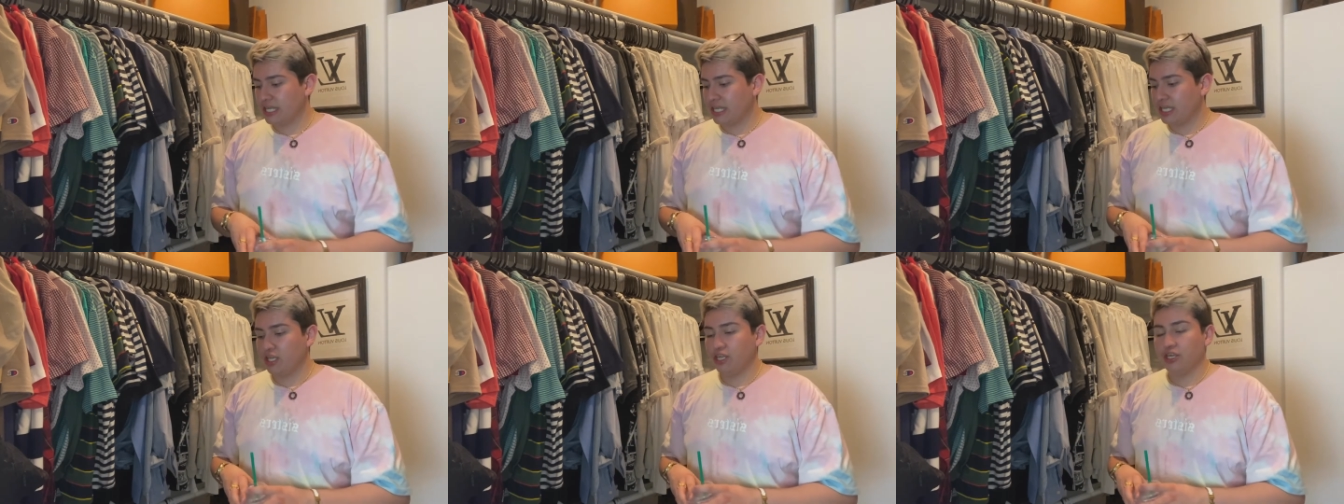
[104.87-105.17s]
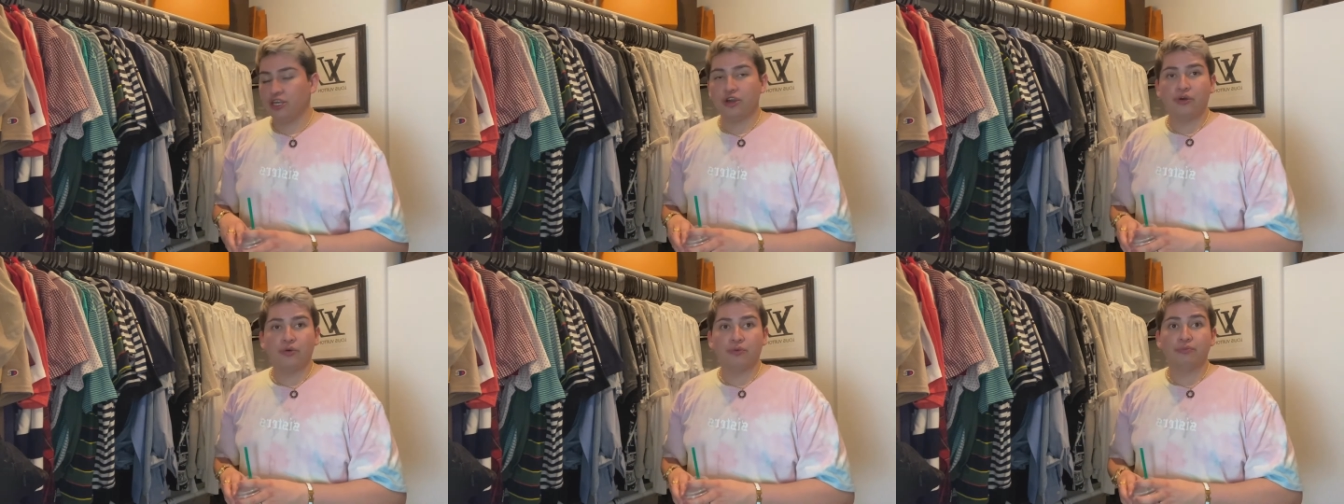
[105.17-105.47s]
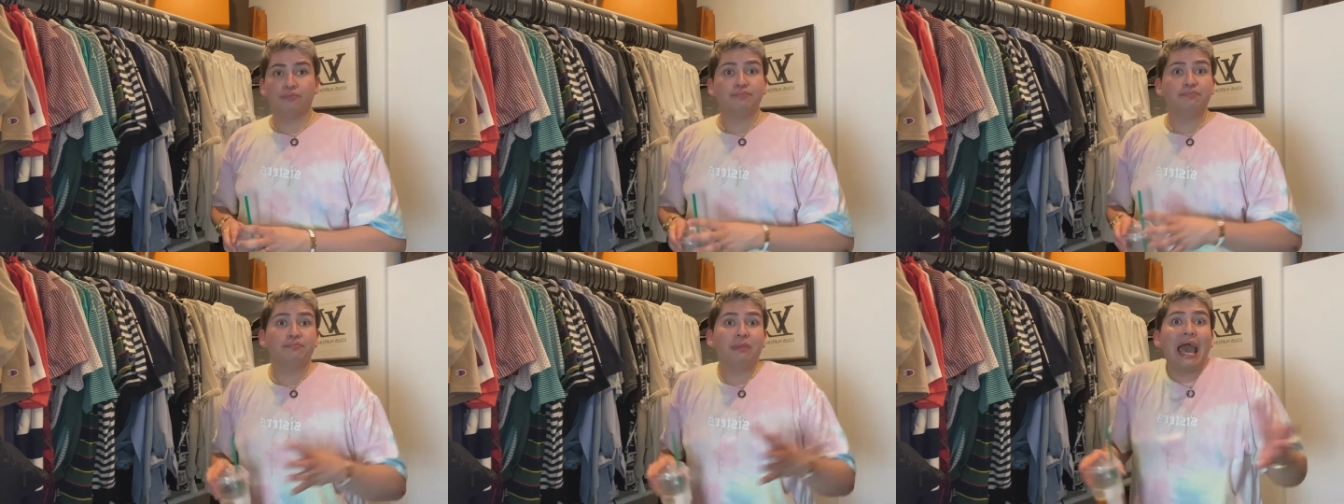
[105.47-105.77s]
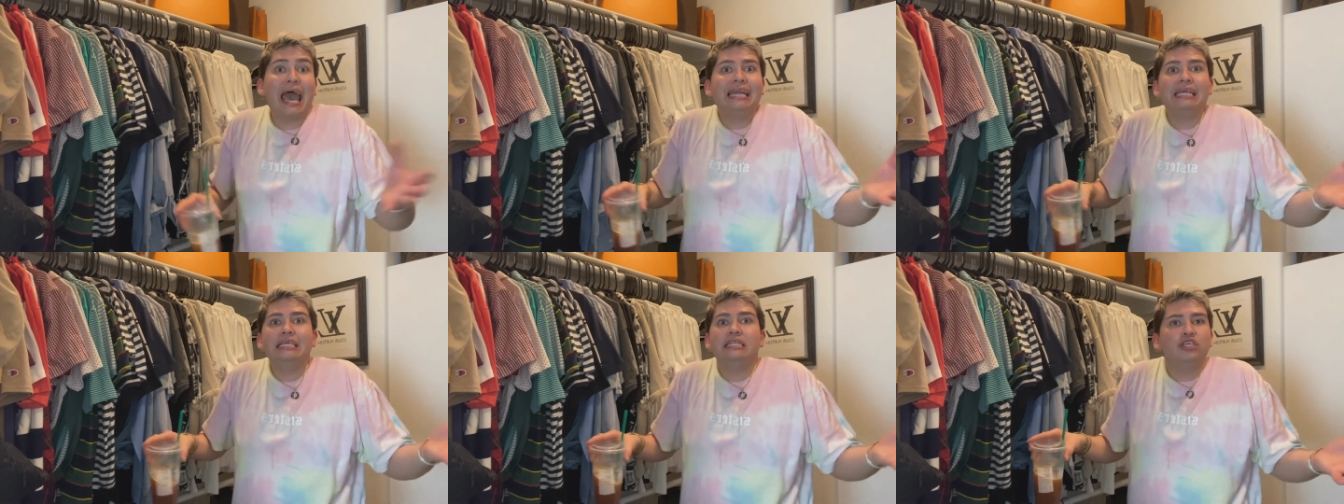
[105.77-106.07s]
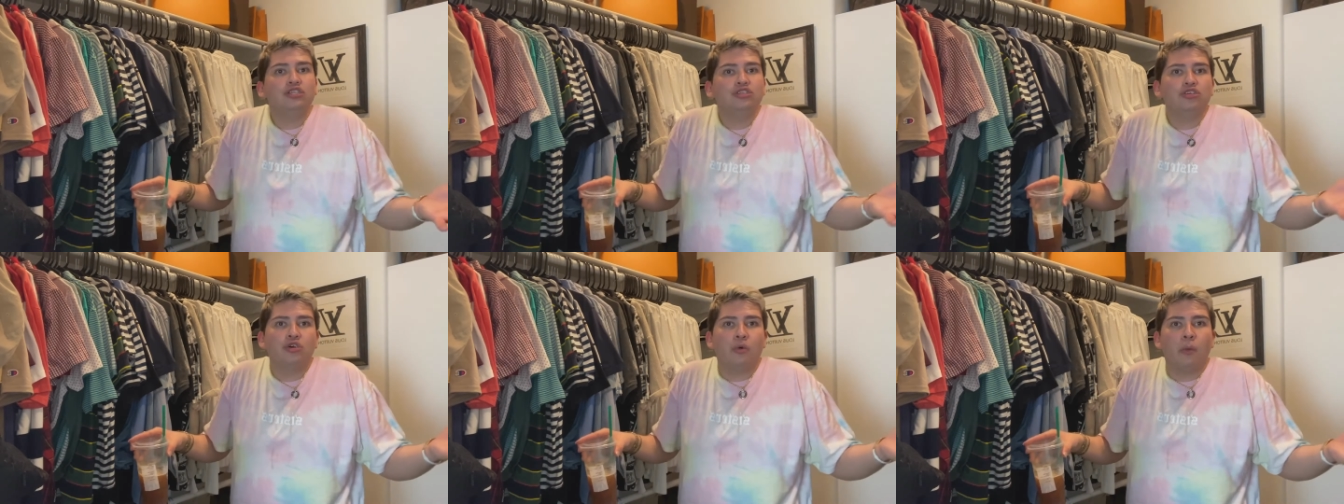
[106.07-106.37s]
like, you know,
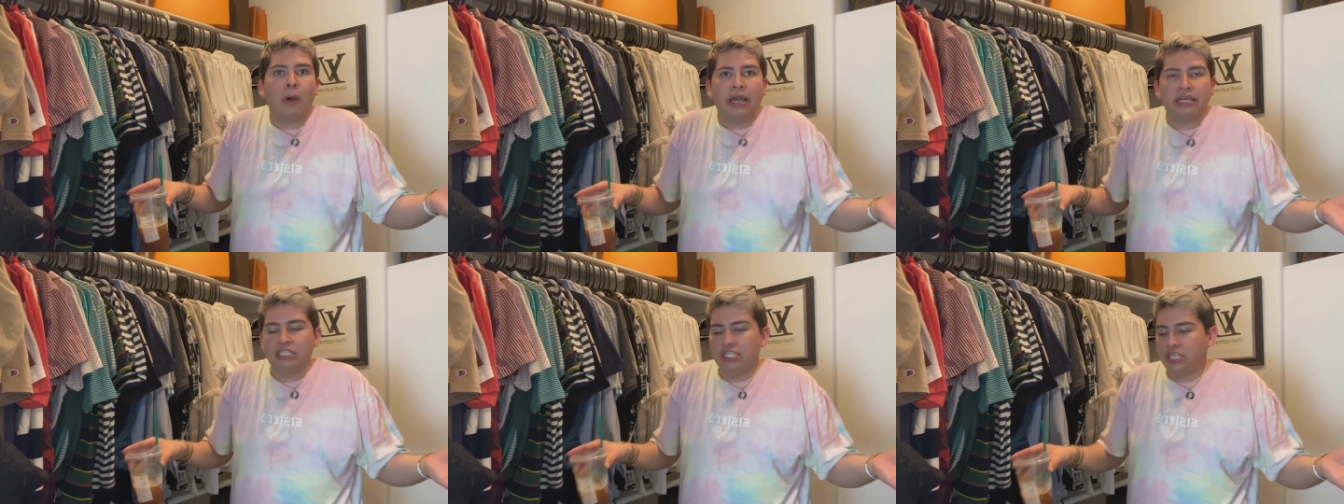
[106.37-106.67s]
anything to a white